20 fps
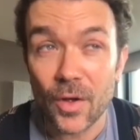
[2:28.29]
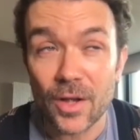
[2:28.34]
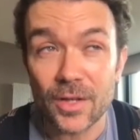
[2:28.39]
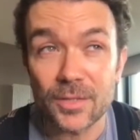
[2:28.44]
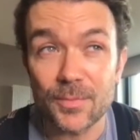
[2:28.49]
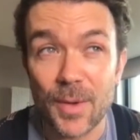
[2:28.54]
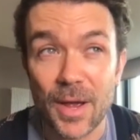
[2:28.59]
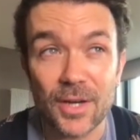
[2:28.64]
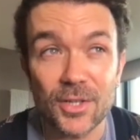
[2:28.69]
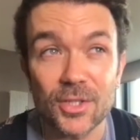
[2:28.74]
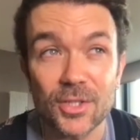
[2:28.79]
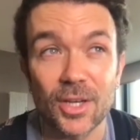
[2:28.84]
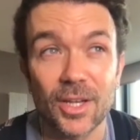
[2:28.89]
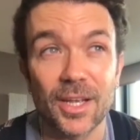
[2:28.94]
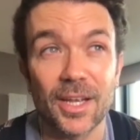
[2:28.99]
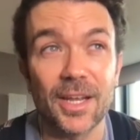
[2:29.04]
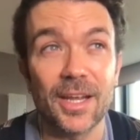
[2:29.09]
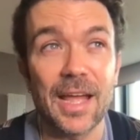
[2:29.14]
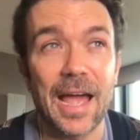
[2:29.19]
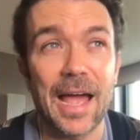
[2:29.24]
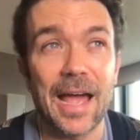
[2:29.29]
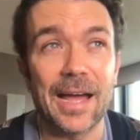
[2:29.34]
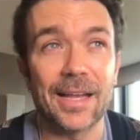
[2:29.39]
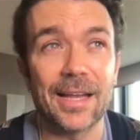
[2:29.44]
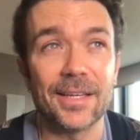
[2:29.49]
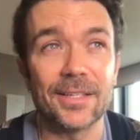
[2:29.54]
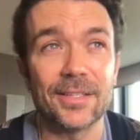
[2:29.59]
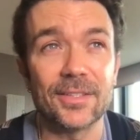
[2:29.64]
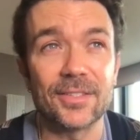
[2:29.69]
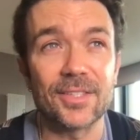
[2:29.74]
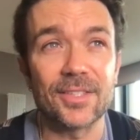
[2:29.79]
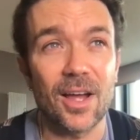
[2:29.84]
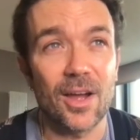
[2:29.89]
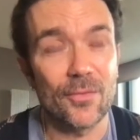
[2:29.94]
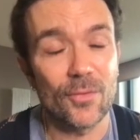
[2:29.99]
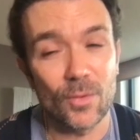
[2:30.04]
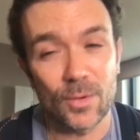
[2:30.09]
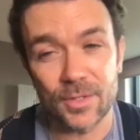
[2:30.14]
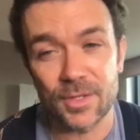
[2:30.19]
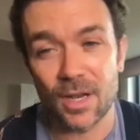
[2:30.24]
especially, and
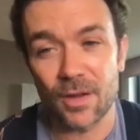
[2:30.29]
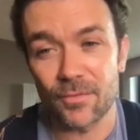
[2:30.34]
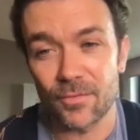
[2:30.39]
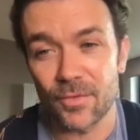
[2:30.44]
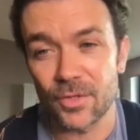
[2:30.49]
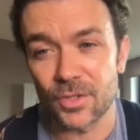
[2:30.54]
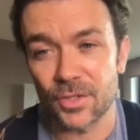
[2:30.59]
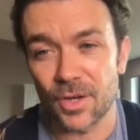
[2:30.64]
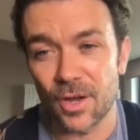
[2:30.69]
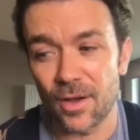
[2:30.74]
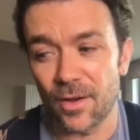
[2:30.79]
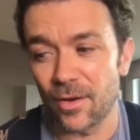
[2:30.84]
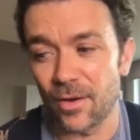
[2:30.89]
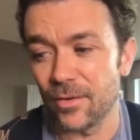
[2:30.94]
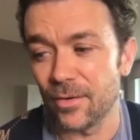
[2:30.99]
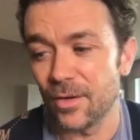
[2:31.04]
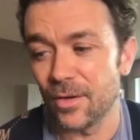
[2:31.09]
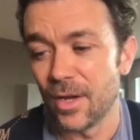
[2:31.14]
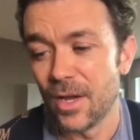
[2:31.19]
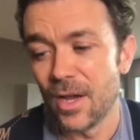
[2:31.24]
I've always loved the show,